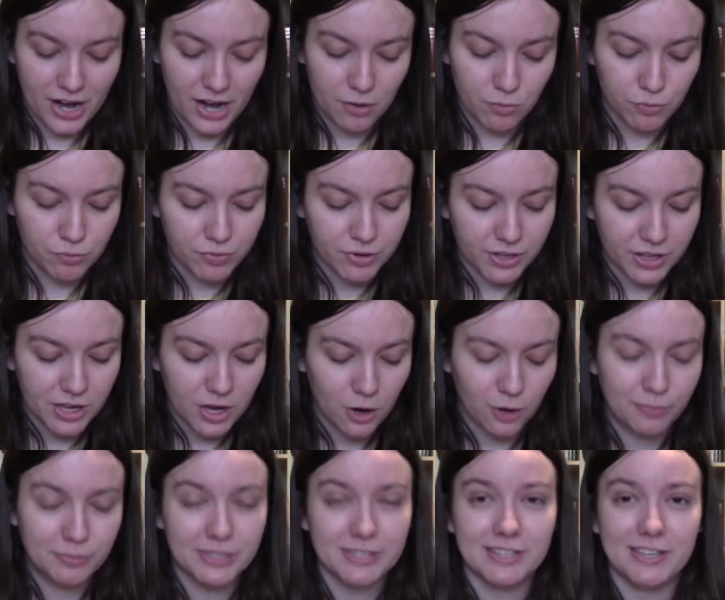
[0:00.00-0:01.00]
I really
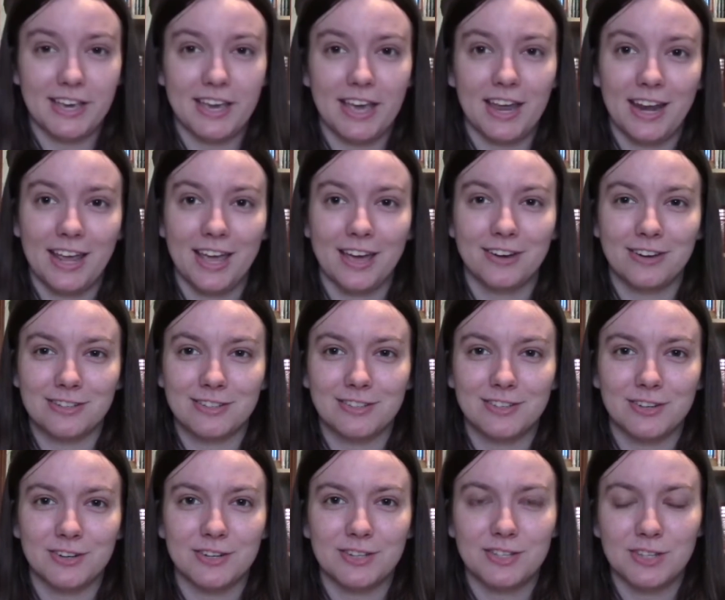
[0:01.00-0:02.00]
hope doesn't get any
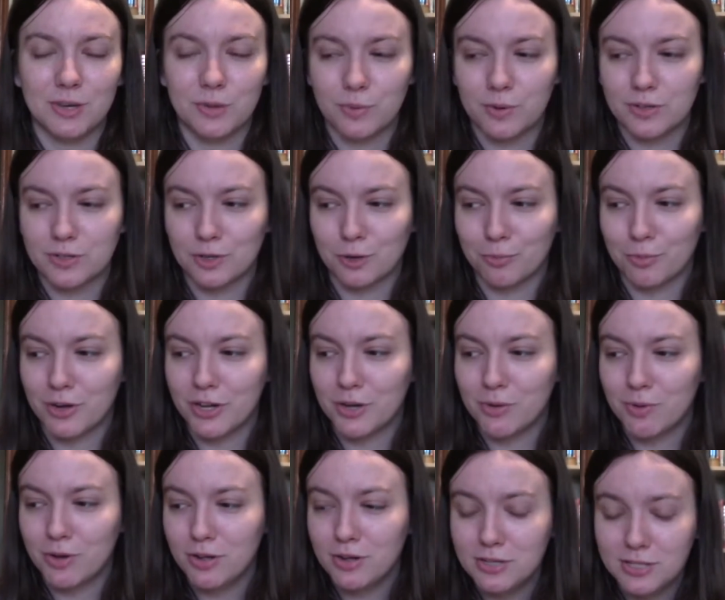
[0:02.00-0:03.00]
unnecessary sequels or
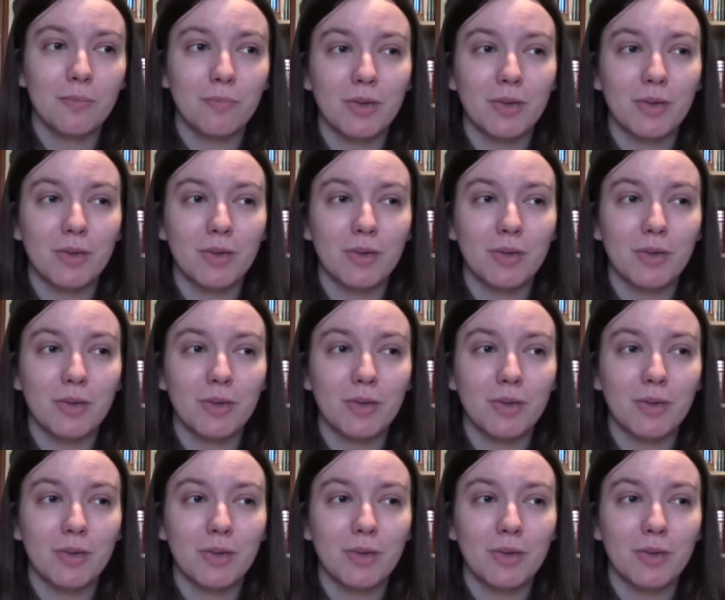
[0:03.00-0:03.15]
prequels,